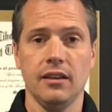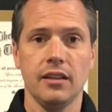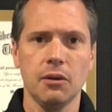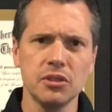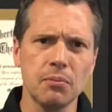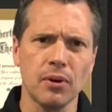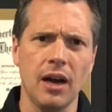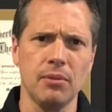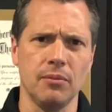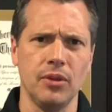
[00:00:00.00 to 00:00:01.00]
There was a
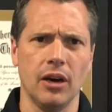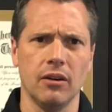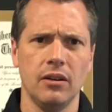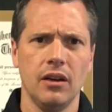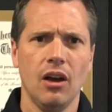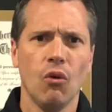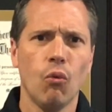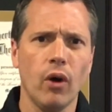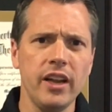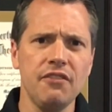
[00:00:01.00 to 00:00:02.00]
problem, though.
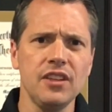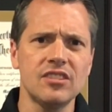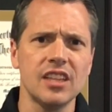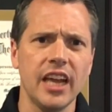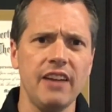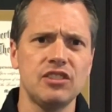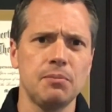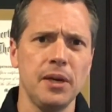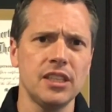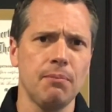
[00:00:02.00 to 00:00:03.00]
What if the slaves
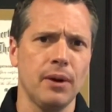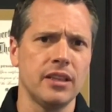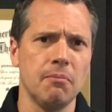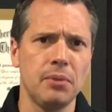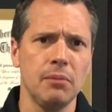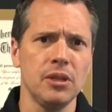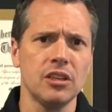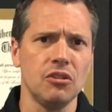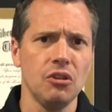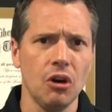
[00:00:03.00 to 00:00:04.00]
picked up on the
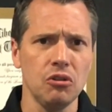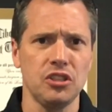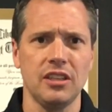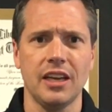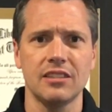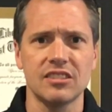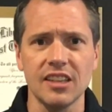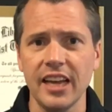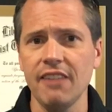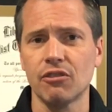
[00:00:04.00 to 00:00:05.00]
biblical notion that
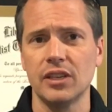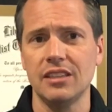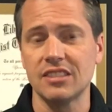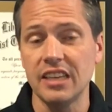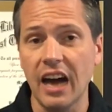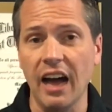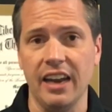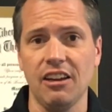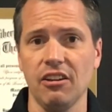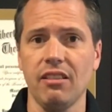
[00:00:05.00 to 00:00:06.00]
slavery is not
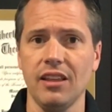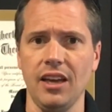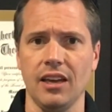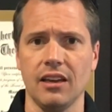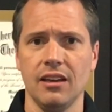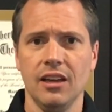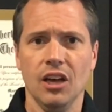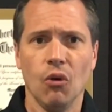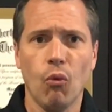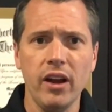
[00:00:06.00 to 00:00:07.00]
a good thing?
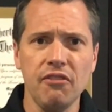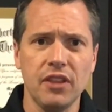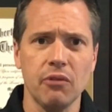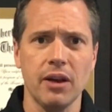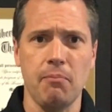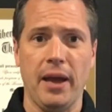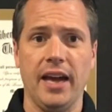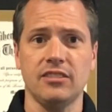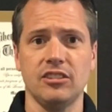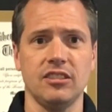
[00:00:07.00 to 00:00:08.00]
What if they read
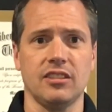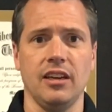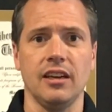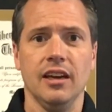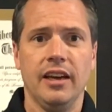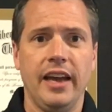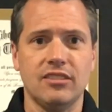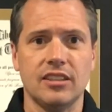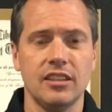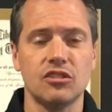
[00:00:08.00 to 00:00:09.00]
passages like
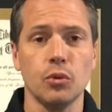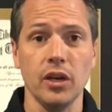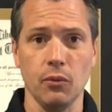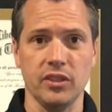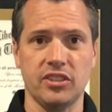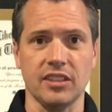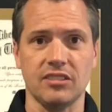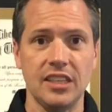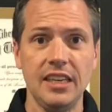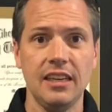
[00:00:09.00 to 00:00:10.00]
Exodus
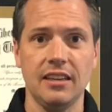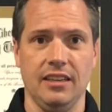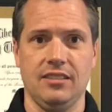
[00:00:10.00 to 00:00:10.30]
21:16 that